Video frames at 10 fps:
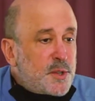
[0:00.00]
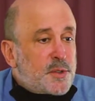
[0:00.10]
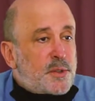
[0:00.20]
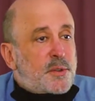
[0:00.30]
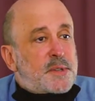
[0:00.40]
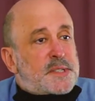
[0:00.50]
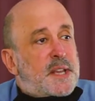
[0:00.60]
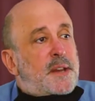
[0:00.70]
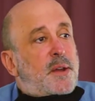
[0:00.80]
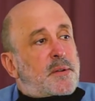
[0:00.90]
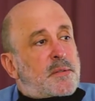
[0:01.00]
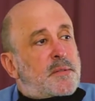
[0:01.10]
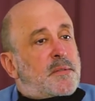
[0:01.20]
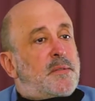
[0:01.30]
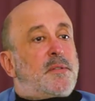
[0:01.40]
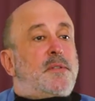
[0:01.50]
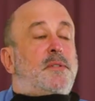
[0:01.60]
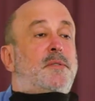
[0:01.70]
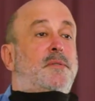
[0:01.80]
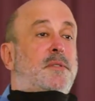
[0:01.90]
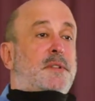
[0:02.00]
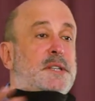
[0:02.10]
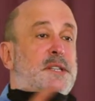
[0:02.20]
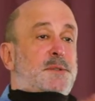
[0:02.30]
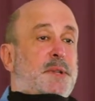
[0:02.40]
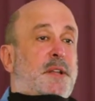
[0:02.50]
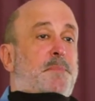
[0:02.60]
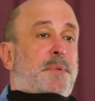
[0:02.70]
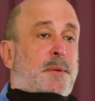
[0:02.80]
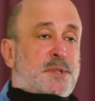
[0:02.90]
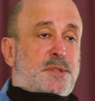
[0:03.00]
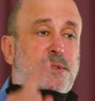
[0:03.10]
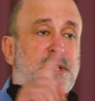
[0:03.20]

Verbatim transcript: to you and say, "No, this is what God promised you.